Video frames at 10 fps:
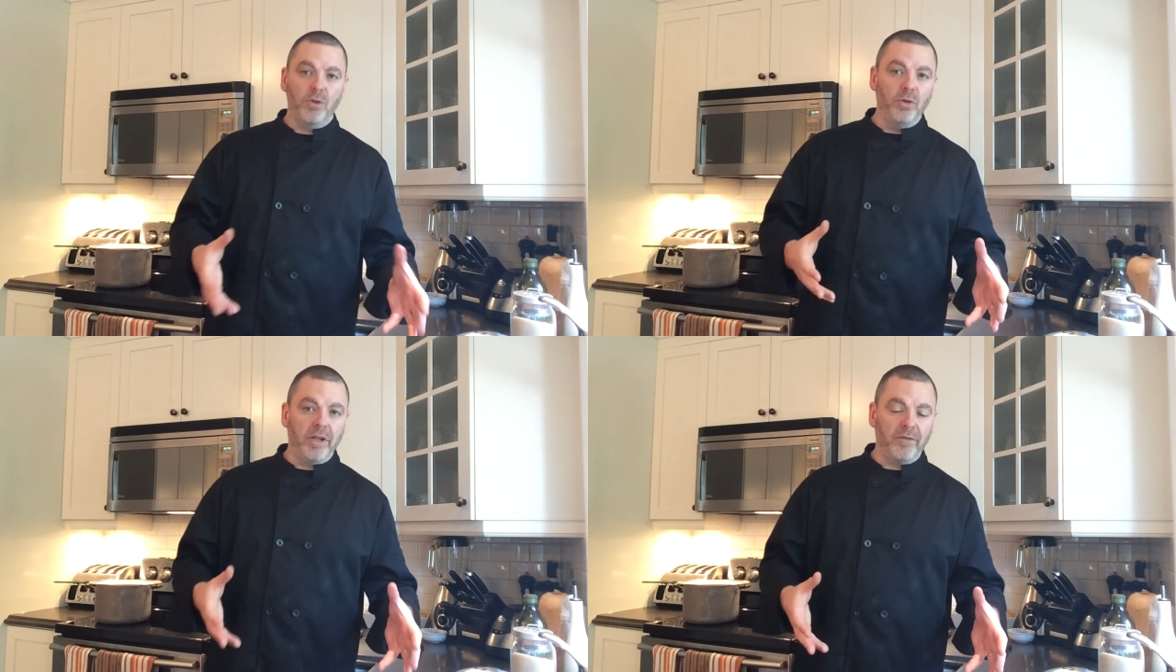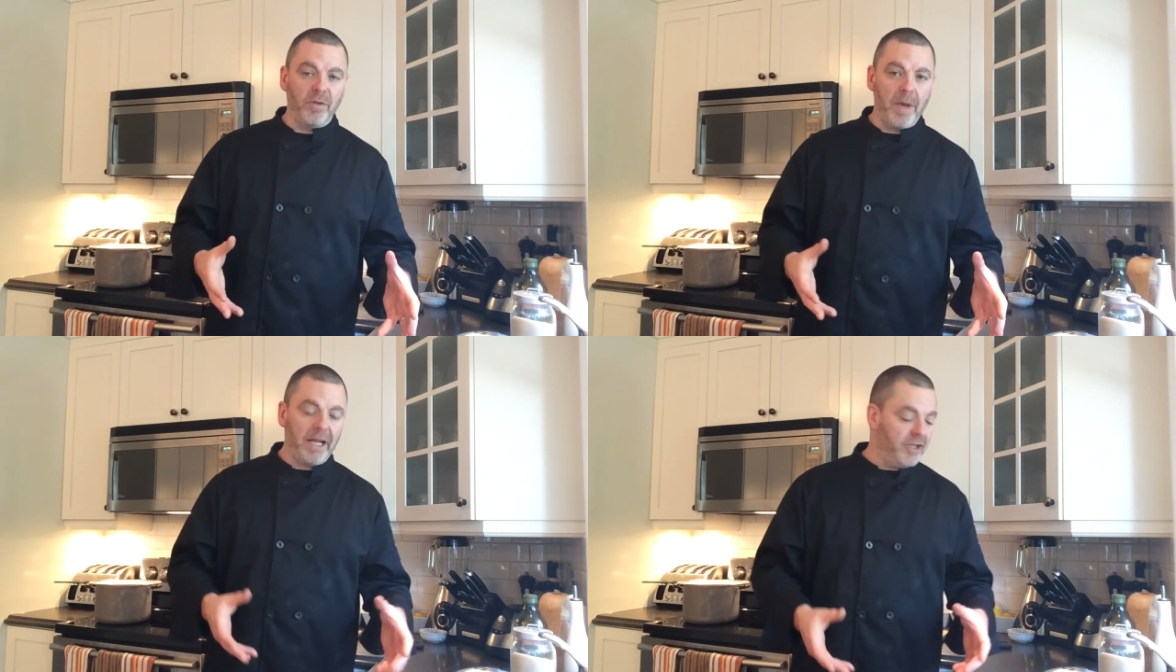cool enough
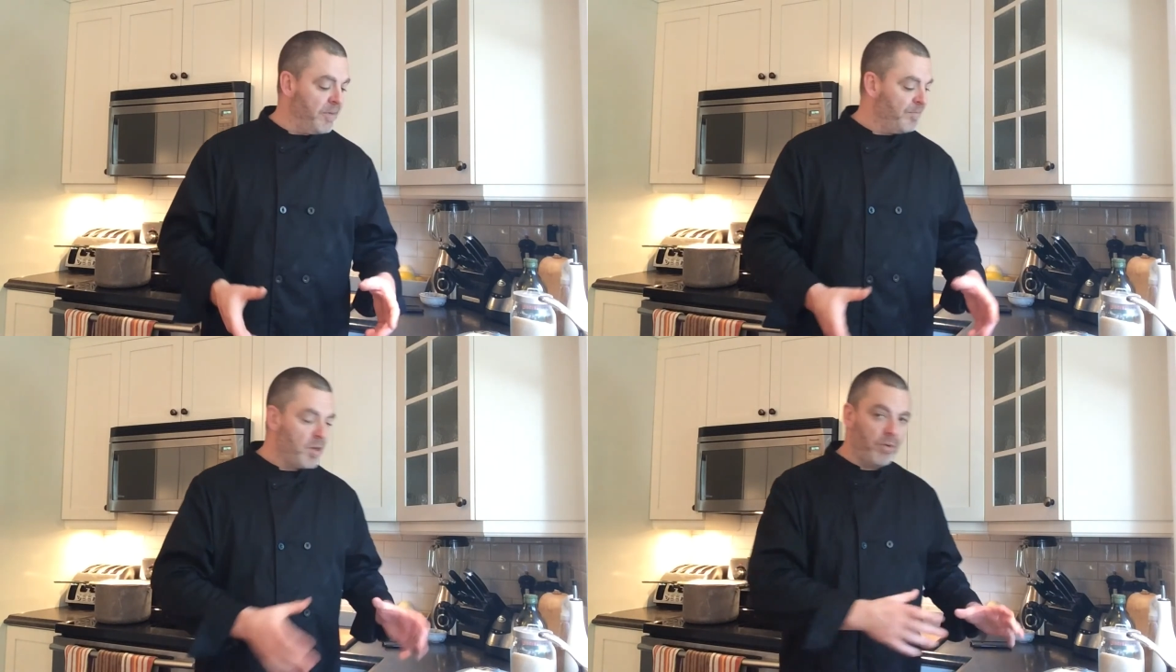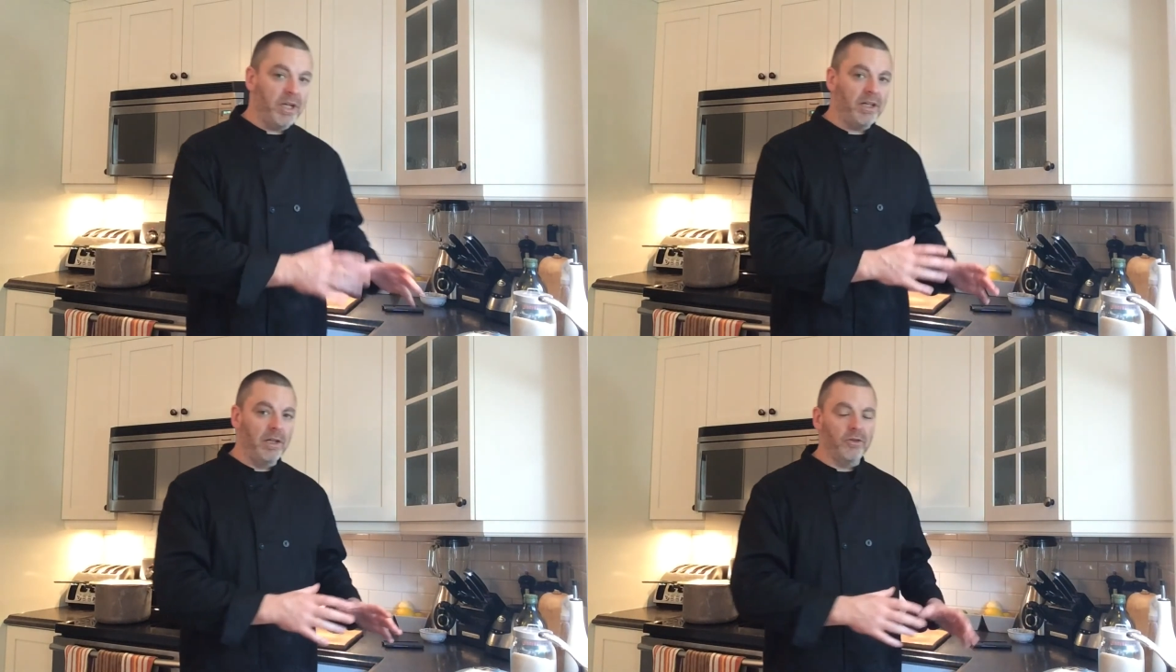to manage. put
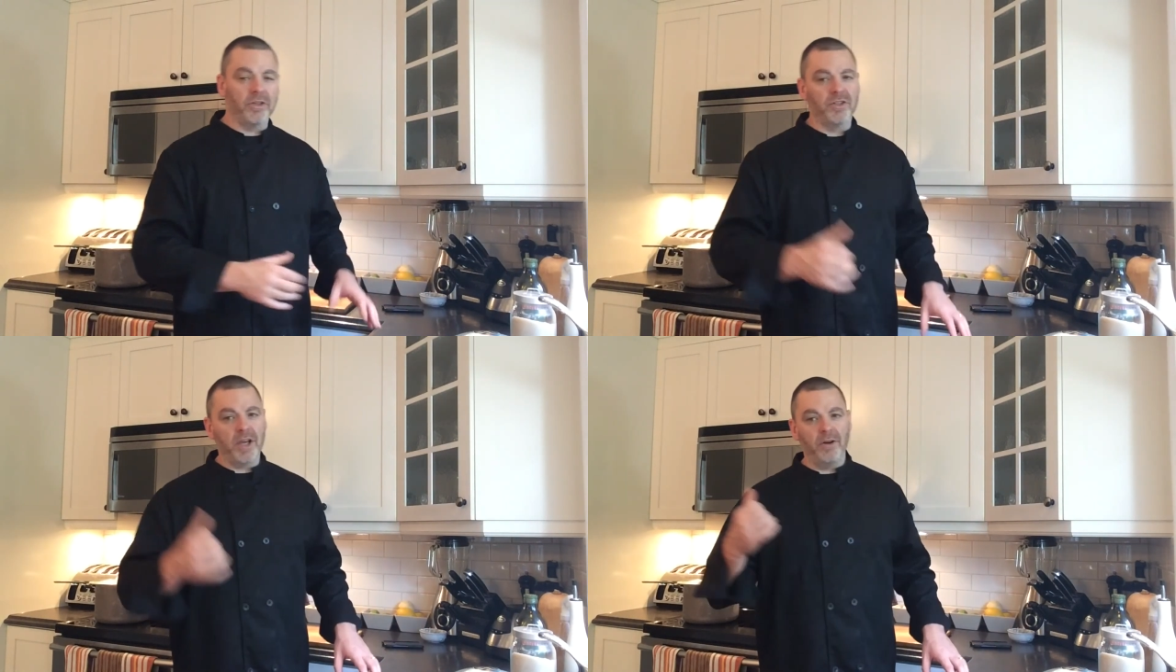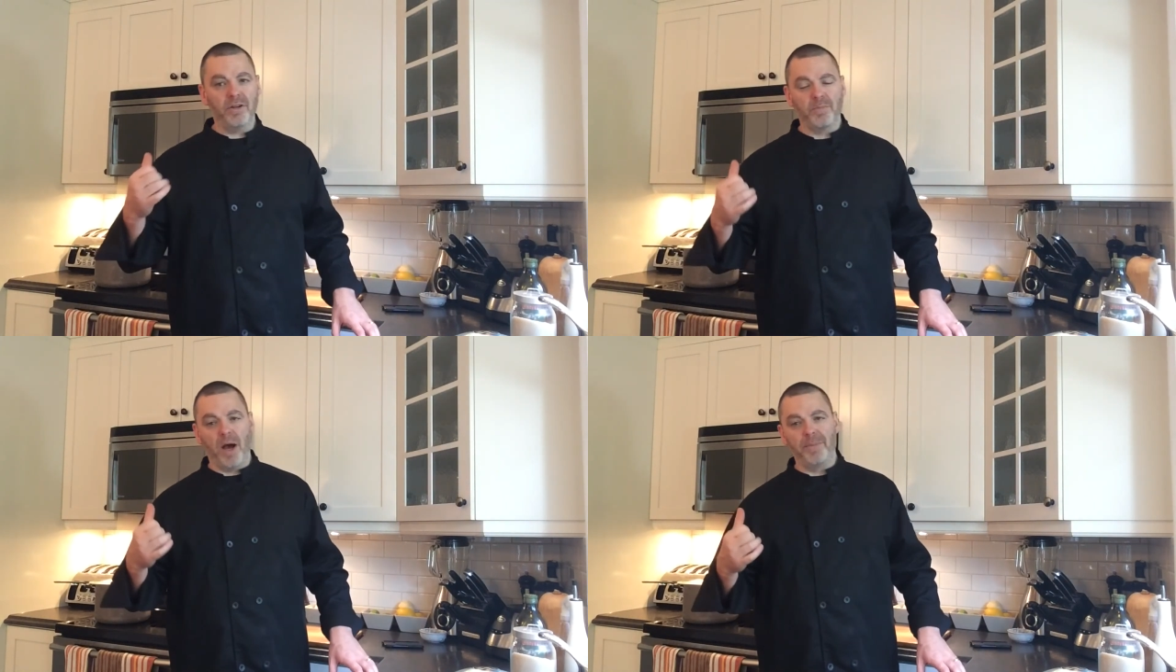it into little
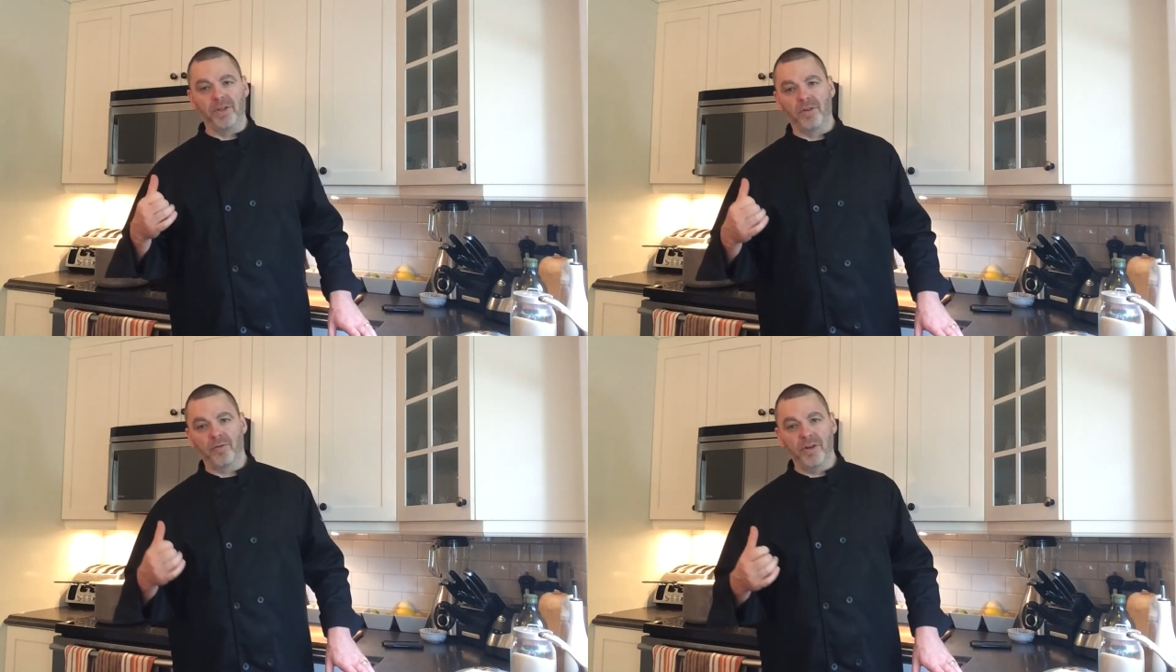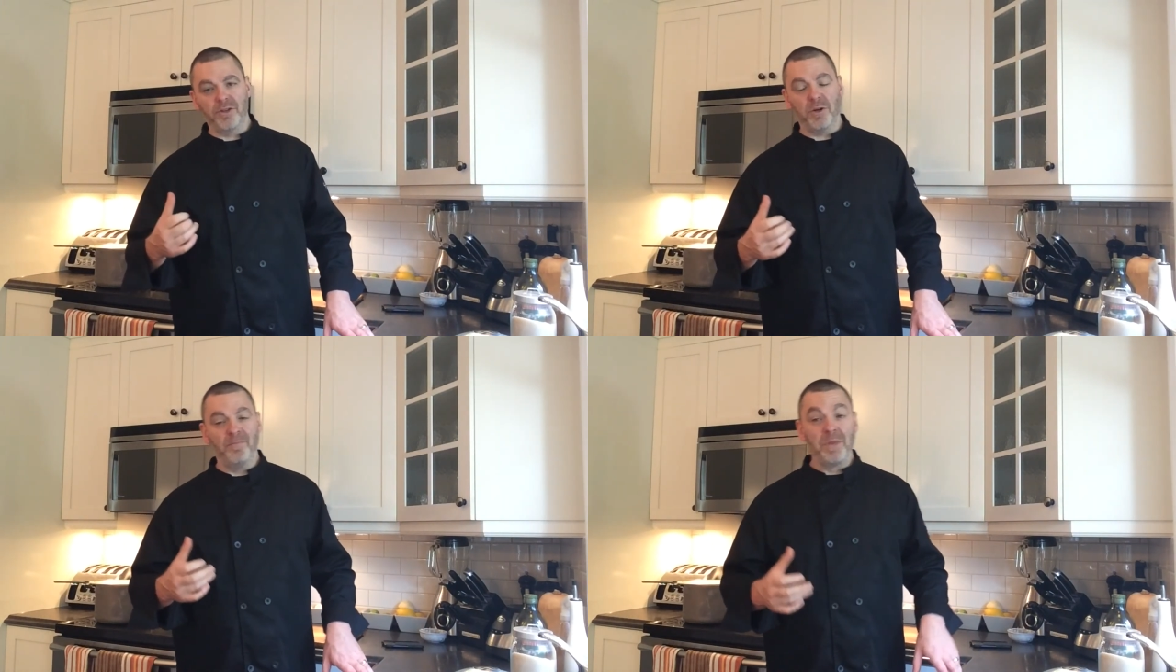containers, pop it in the
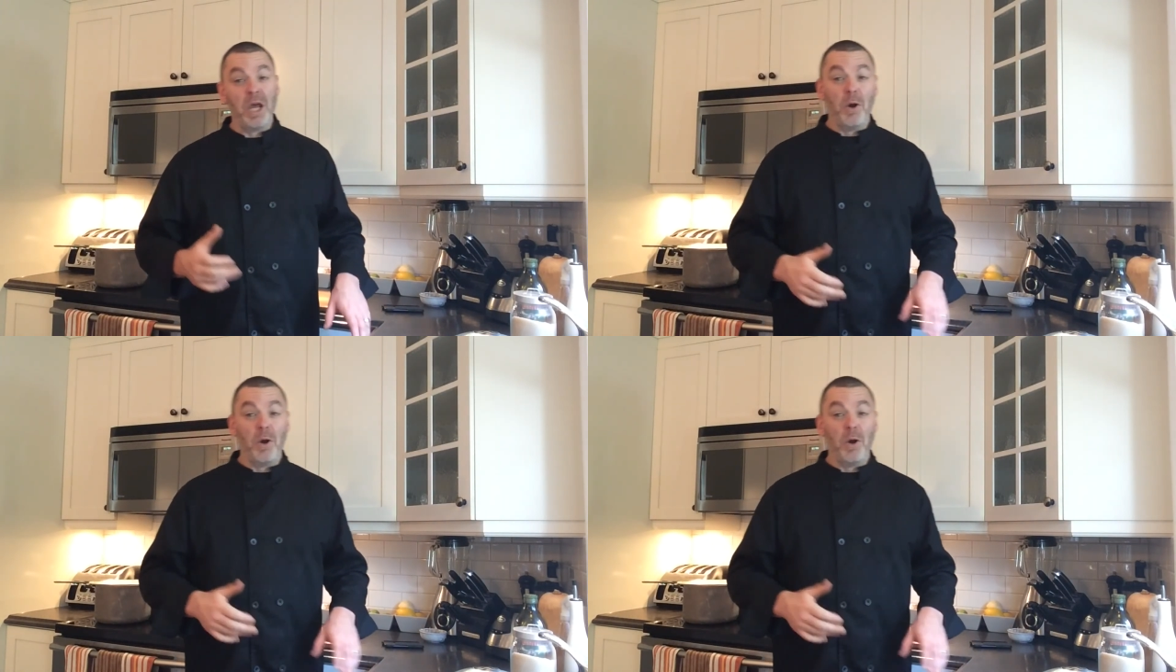freezer,